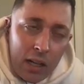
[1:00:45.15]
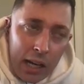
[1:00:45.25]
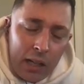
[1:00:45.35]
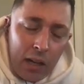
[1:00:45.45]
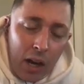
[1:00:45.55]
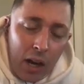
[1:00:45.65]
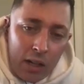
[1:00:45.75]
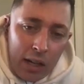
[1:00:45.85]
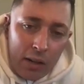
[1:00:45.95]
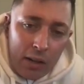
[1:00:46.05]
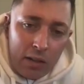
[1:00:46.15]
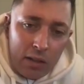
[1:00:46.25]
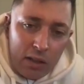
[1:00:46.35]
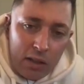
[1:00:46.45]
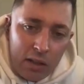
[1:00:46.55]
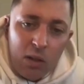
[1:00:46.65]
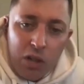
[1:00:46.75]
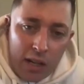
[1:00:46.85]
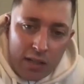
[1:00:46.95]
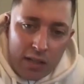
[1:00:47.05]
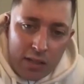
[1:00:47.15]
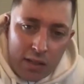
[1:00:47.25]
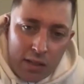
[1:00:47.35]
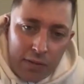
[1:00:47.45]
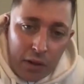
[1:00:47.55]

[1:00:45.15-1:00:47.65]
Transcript: Ireland now. The two Johnnies and stuff.